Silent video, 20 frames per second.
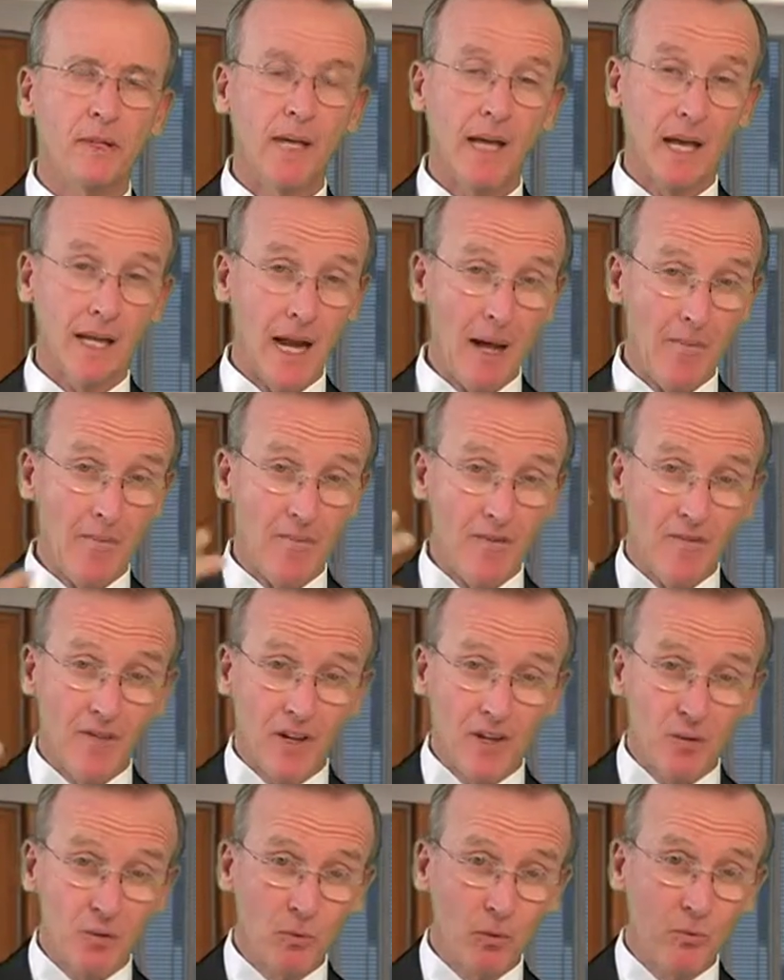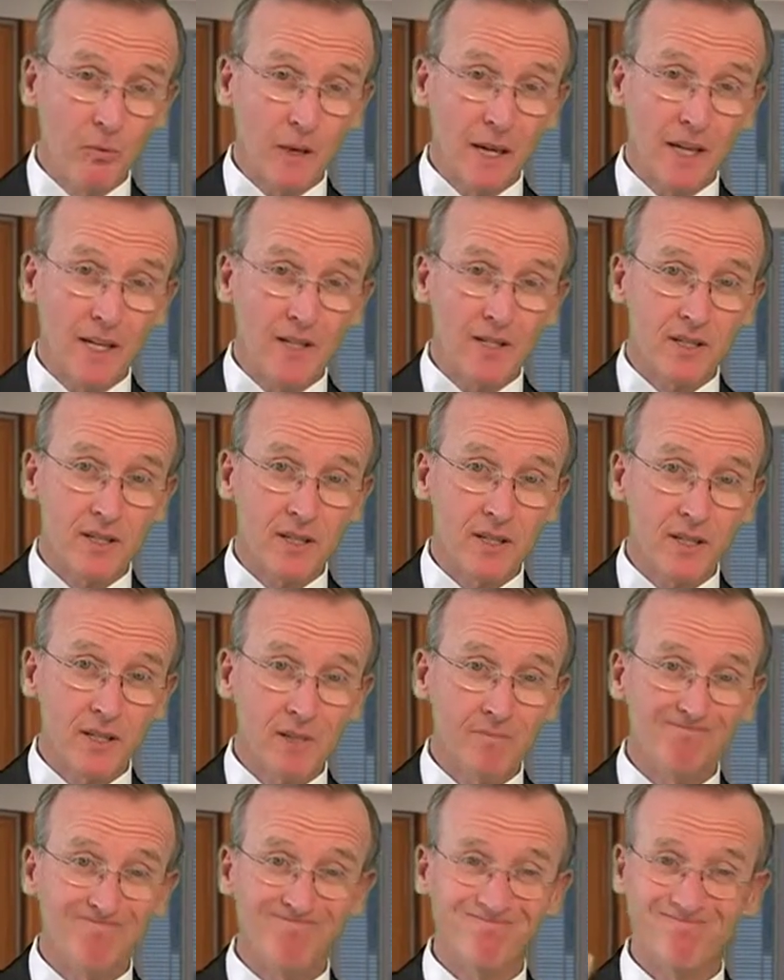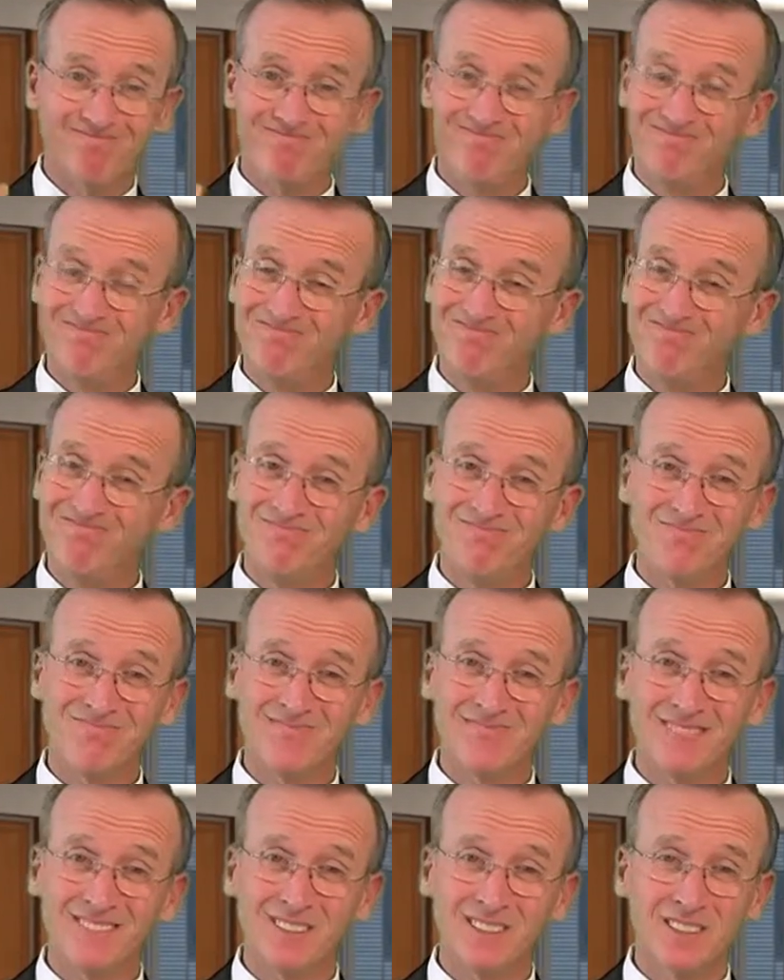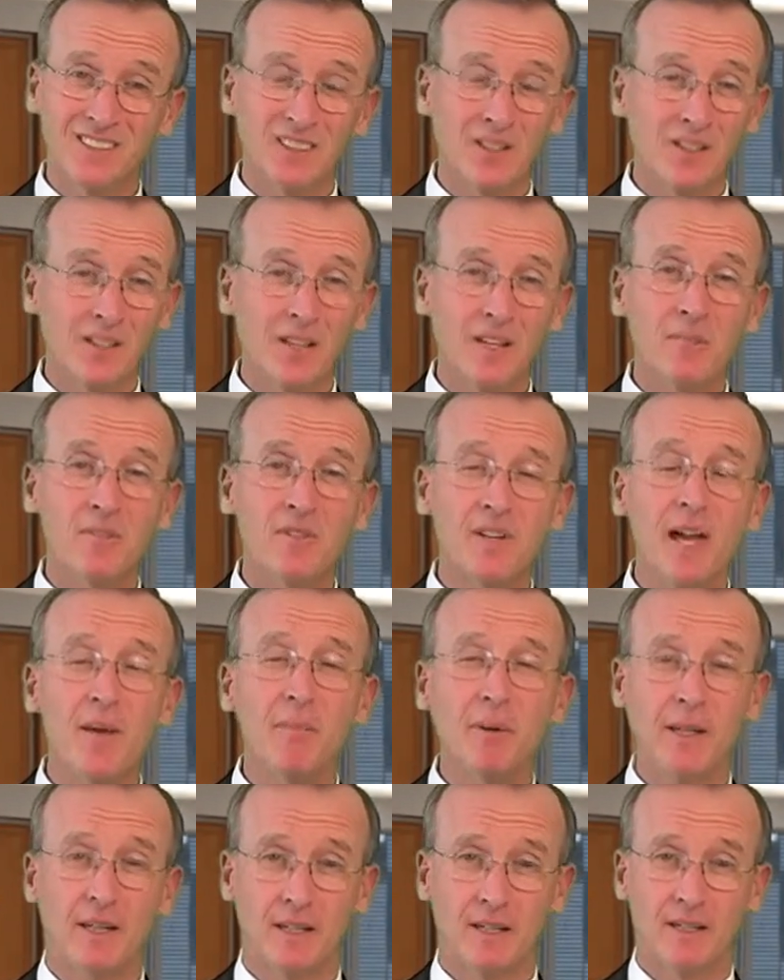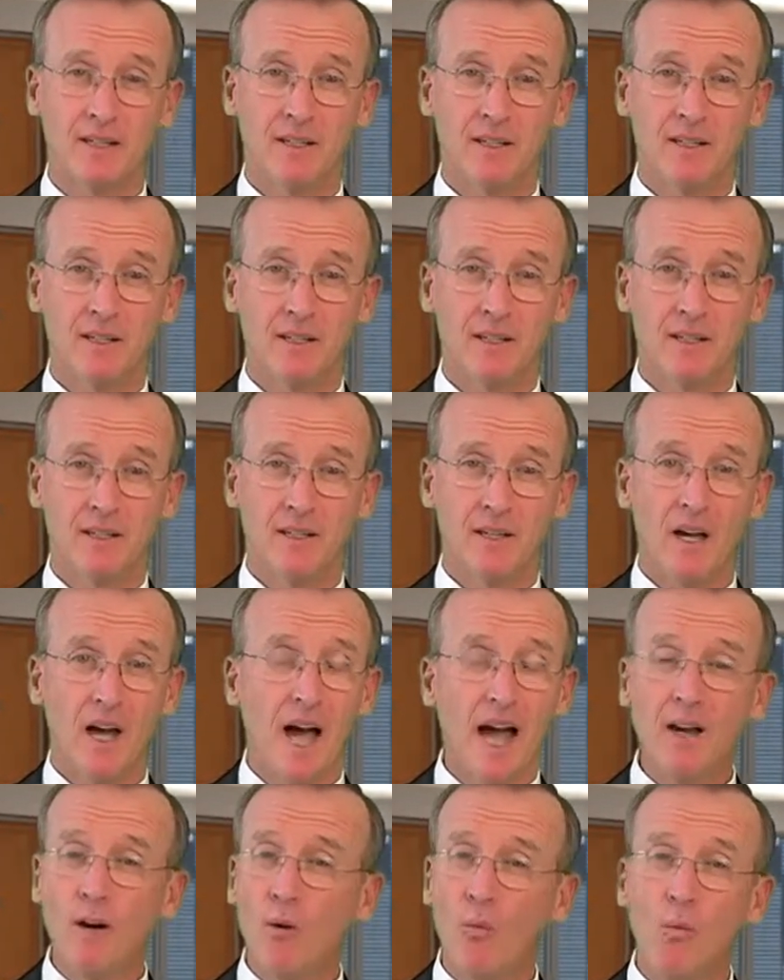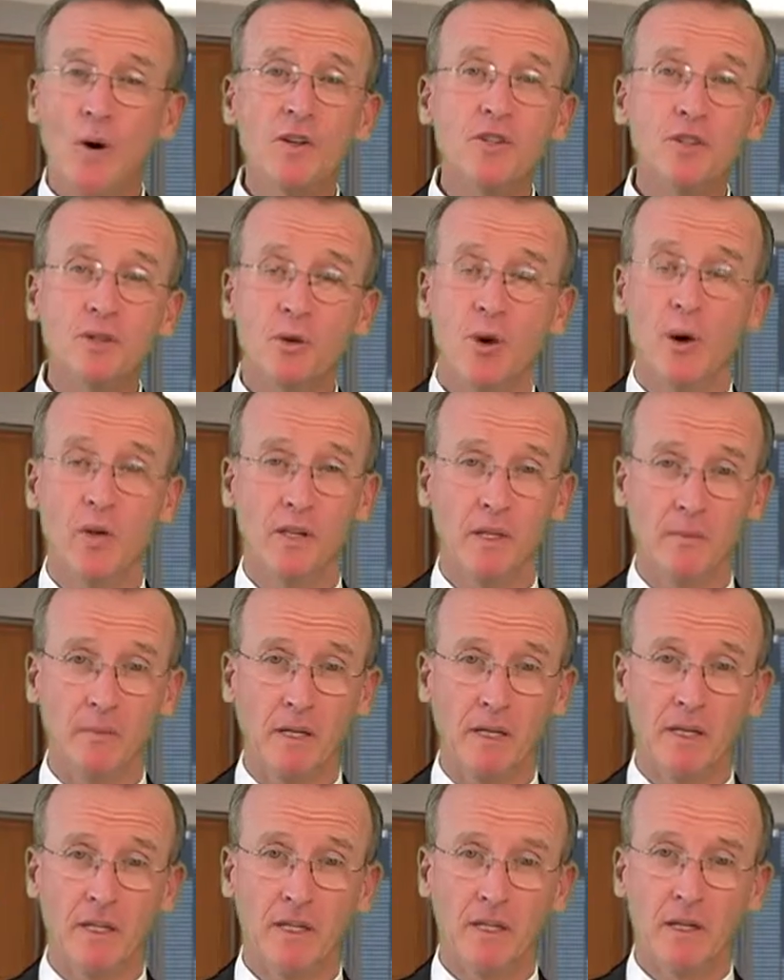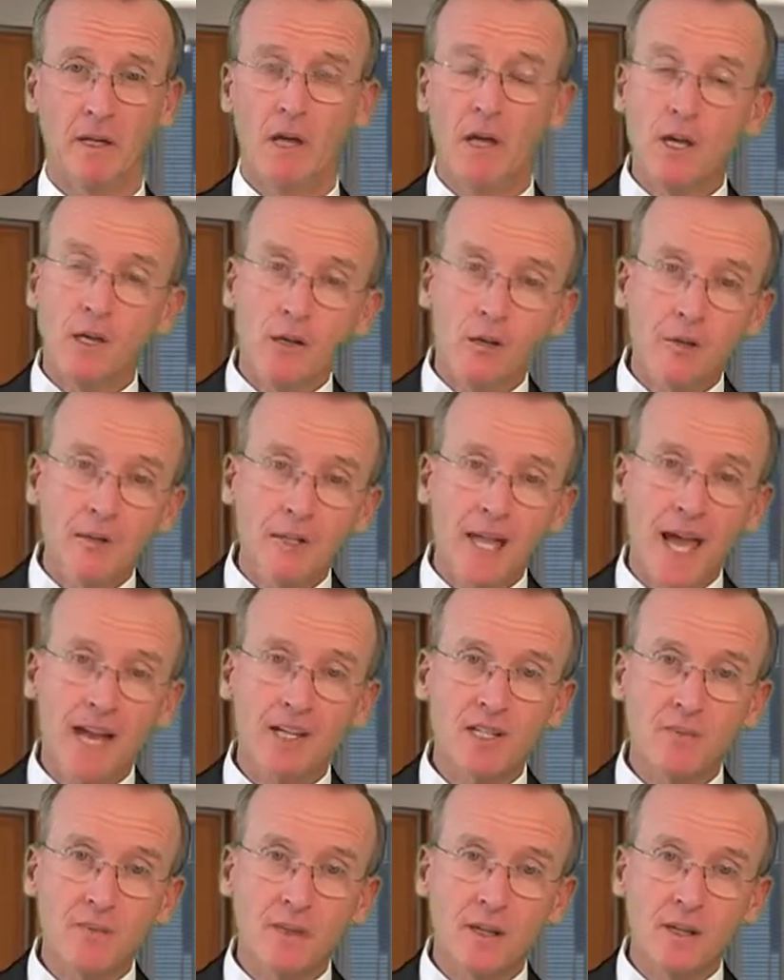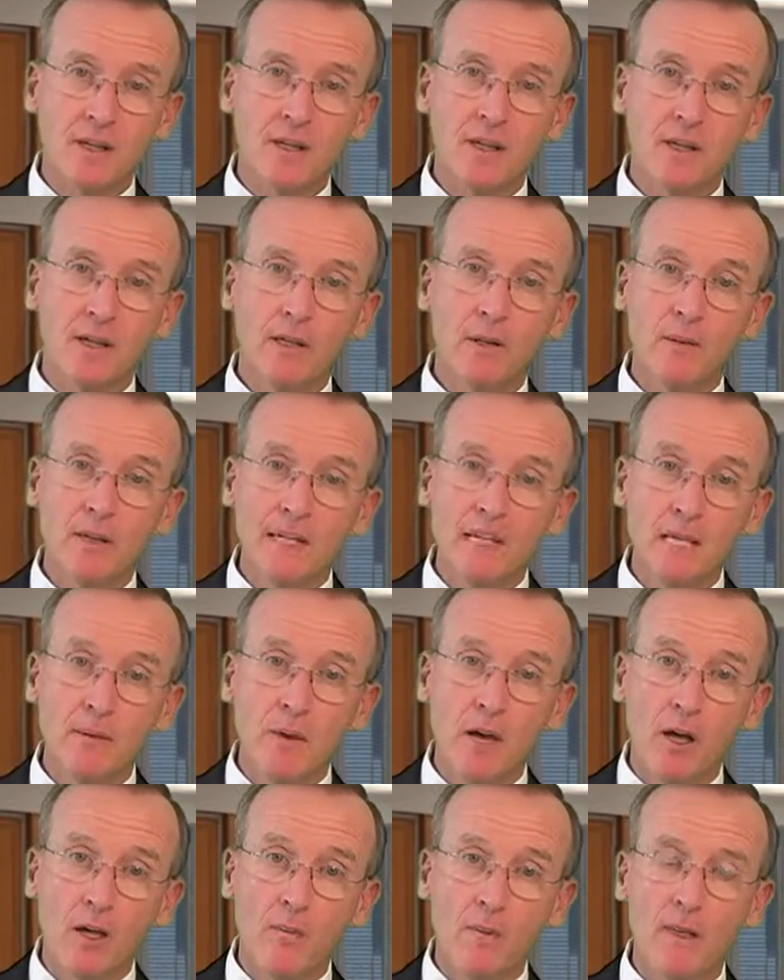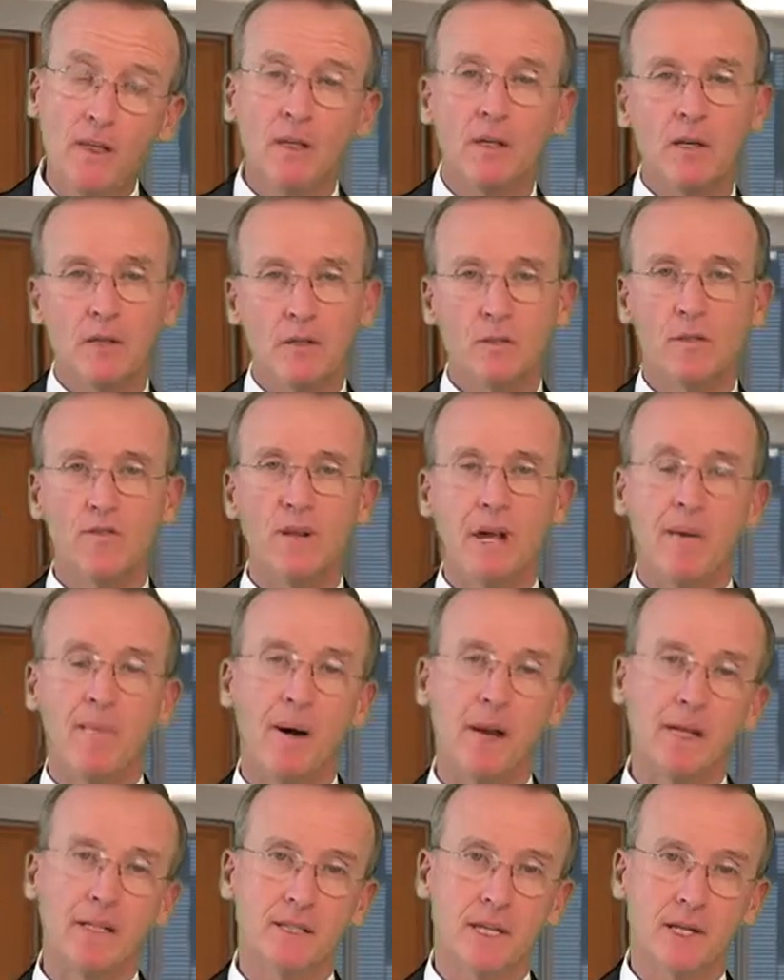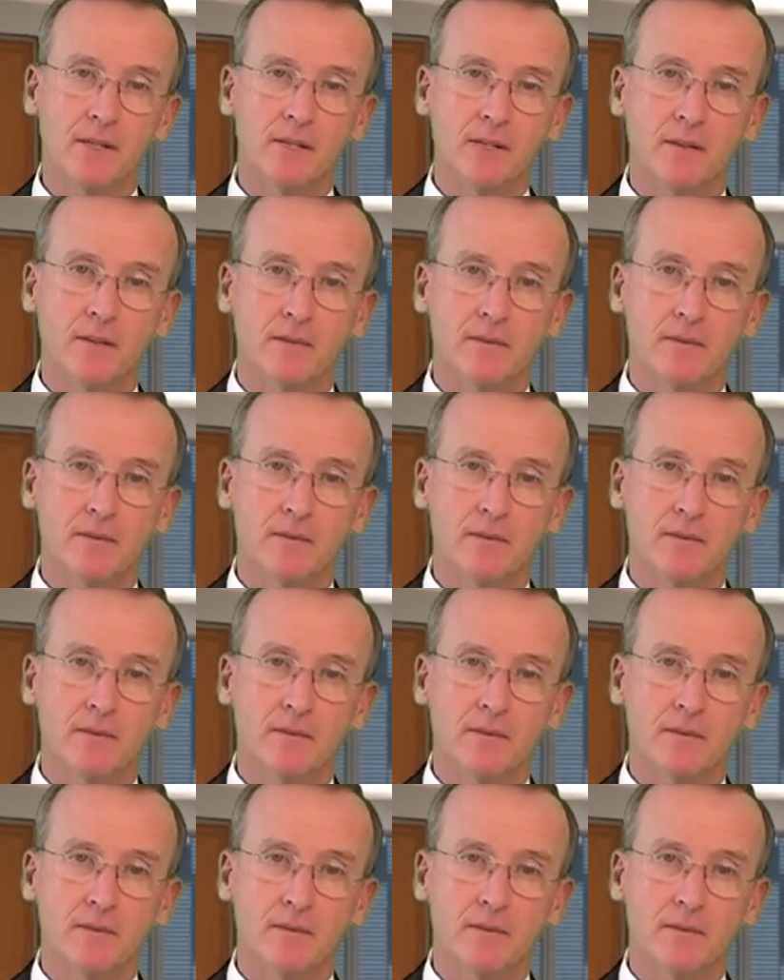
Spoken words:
and I'm visual-based, you're going to upset me. I don't want you calling me. You text me, you email me, you've got my attention.